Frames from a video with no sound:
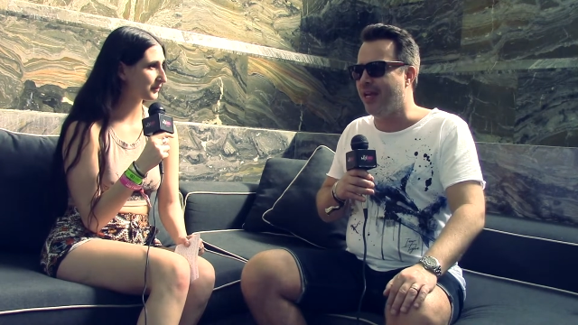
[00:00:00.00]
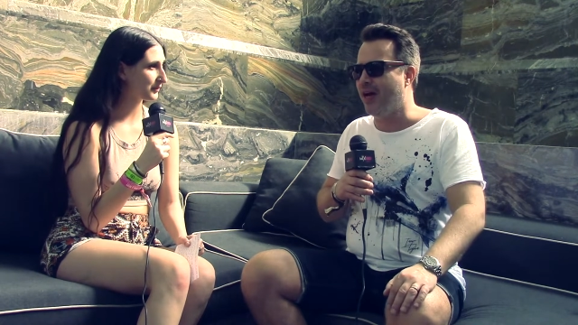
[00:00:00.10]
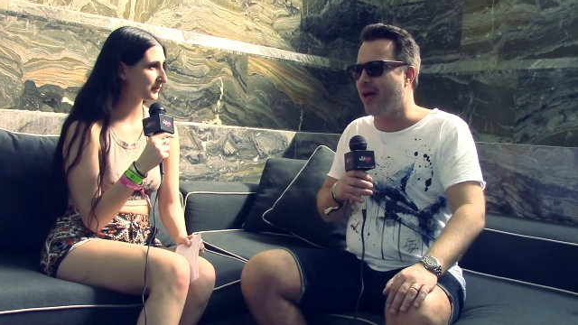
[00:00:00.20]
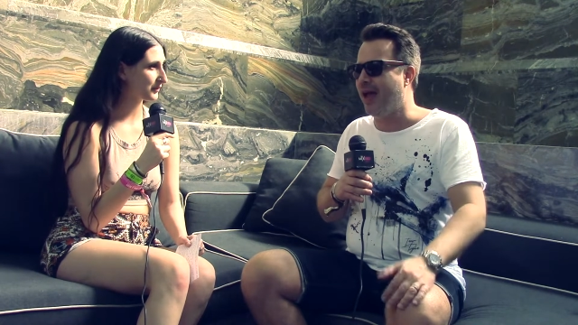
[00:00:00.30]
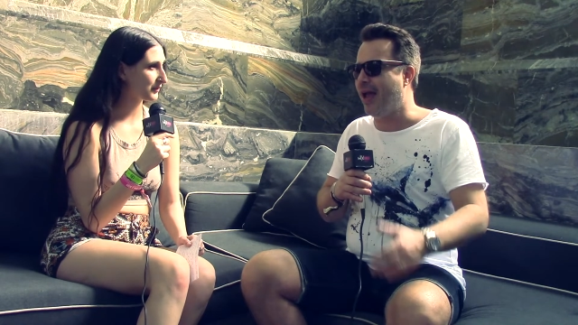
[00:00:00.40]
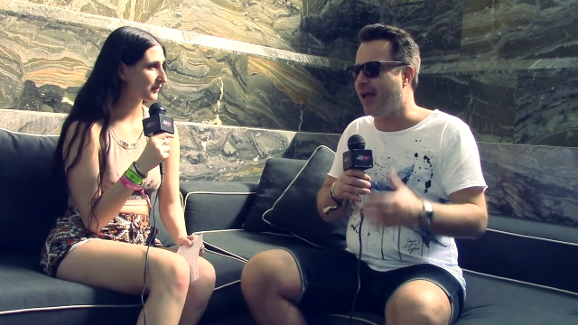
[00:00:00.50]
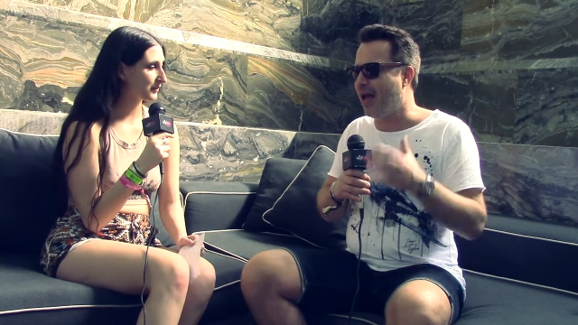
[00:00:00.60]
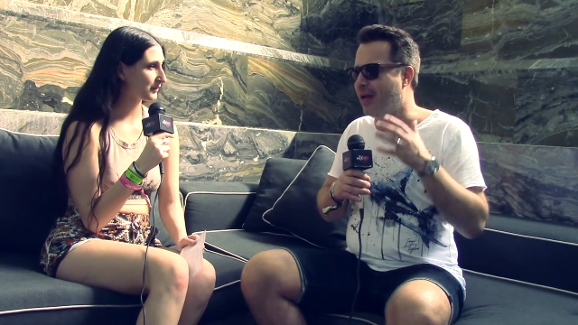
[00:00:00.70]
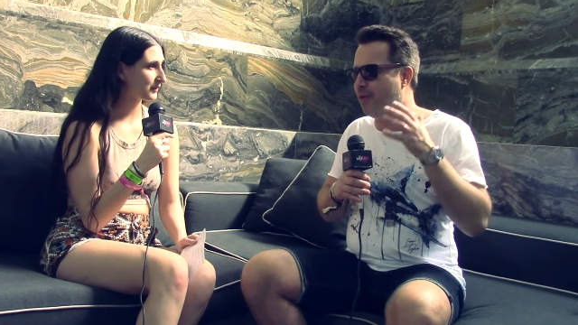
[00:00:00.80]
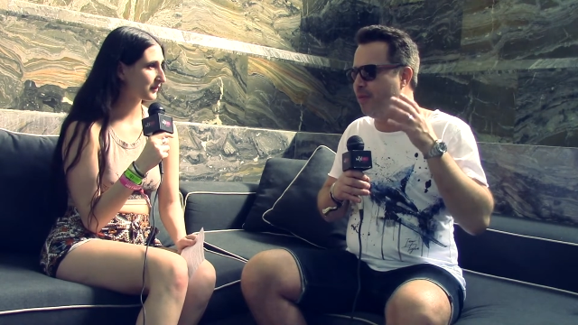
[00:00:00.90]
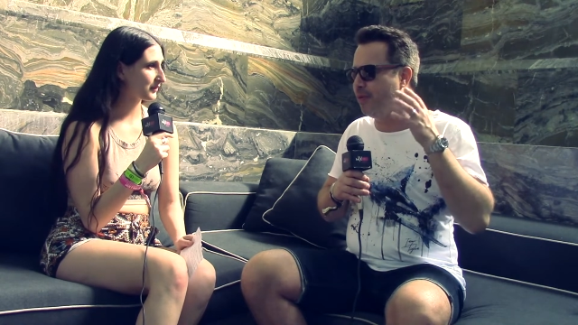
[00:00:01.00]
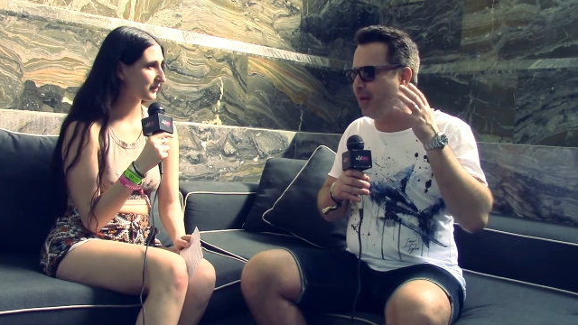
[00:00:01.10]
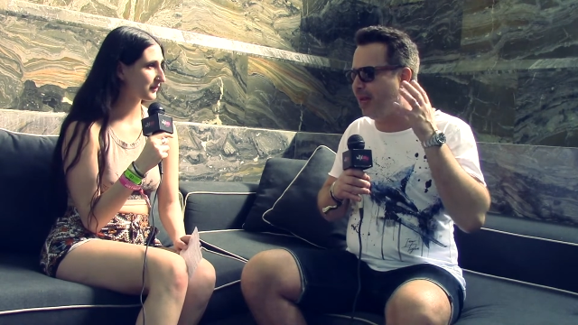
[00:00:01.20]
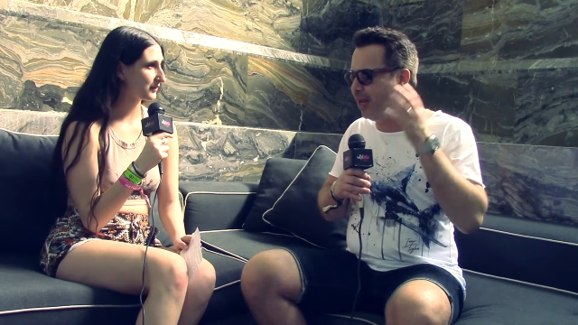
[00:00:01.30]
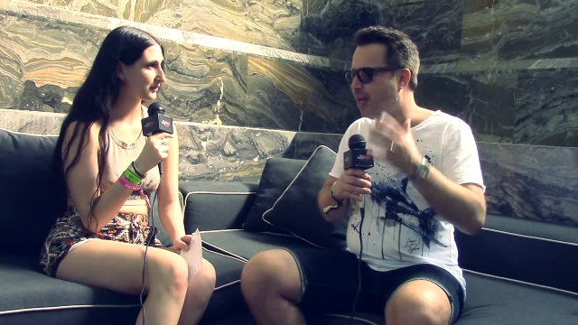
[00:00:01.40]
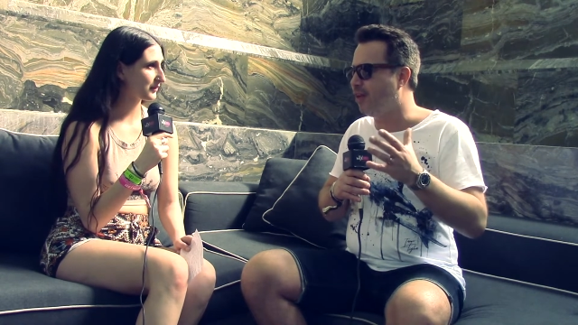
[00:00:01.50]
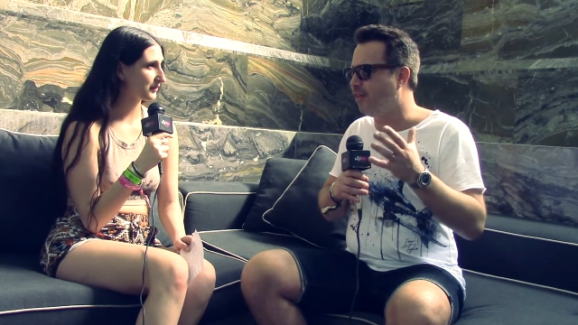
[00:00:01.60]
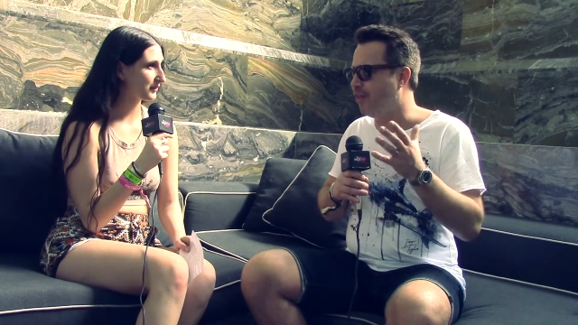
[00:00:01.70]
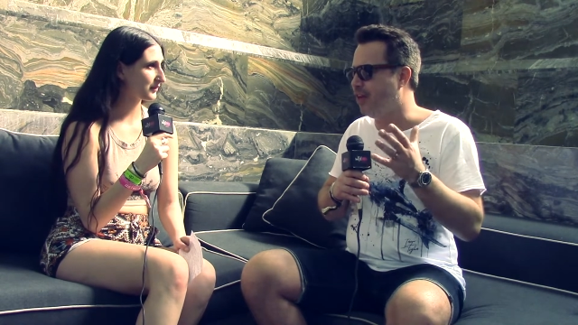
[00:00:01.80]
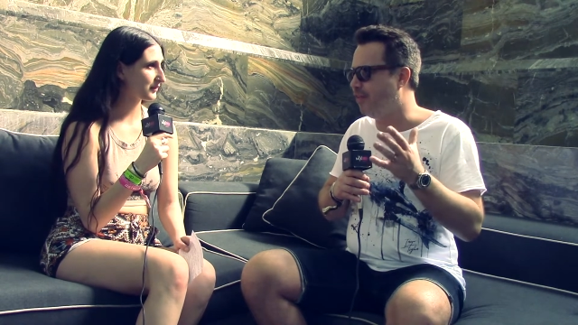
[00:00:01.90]
Speaker 1: you know I, I, I, could put a lot
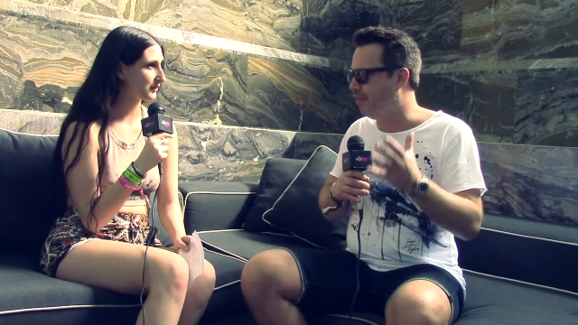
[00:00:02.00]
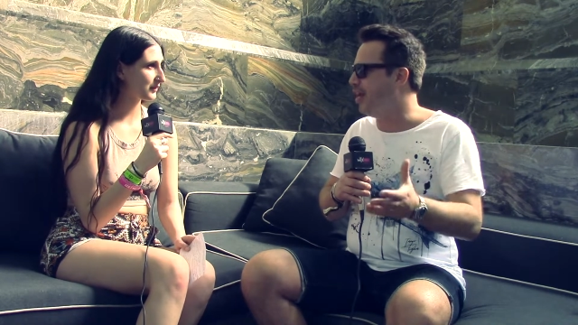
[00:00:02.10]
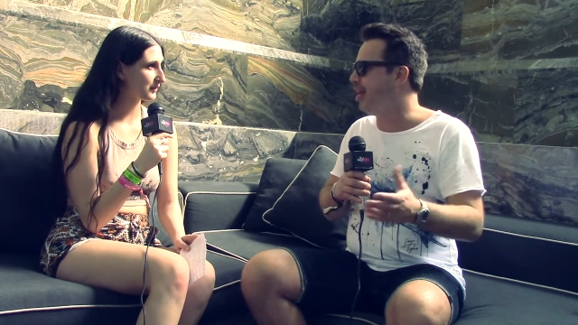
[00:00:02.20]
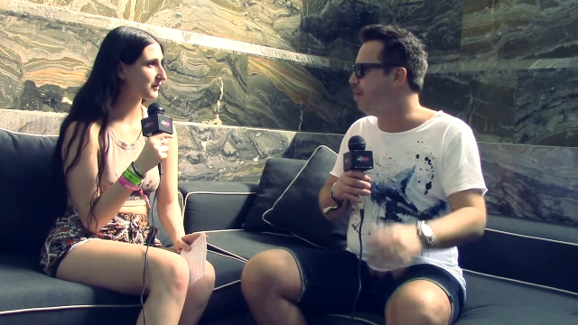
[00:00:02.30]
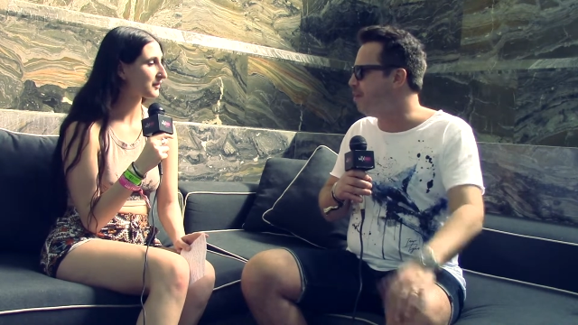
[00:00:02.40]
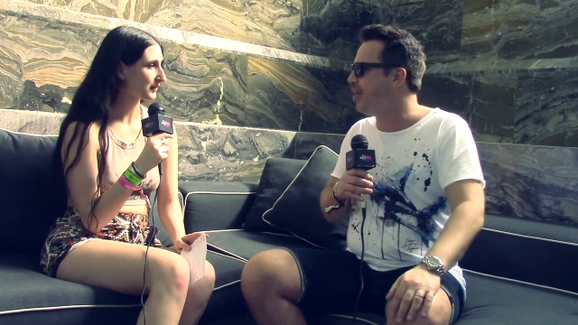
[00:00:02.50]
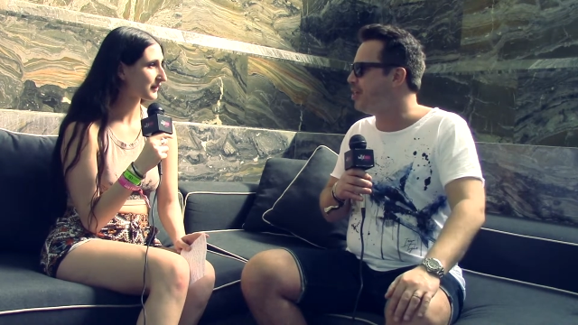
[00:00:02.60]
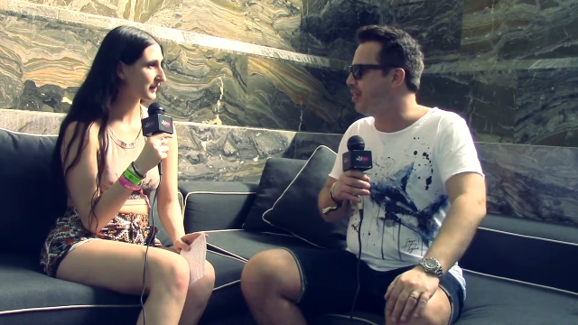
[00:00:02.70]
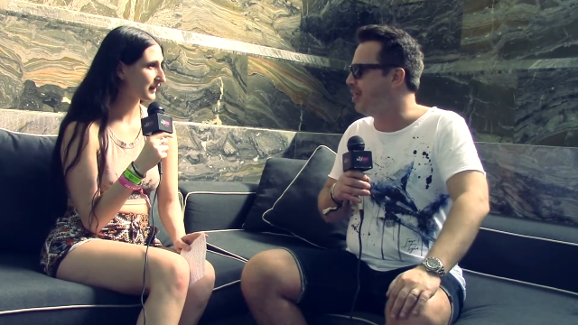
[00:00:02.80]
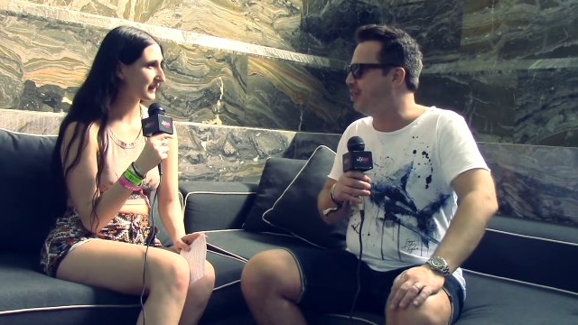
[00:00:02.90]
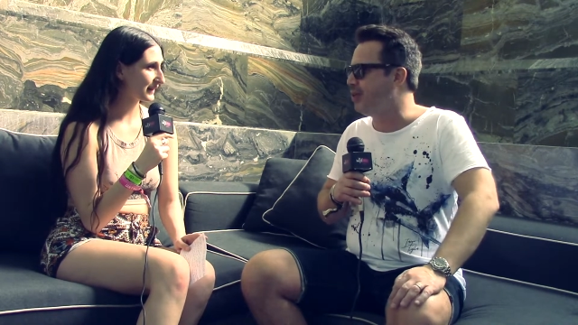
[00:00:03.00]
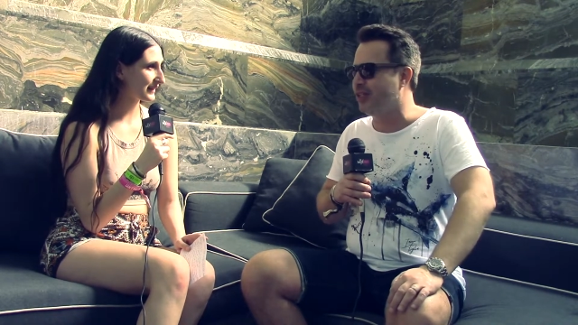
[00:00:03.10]
of you know feeling and passion into a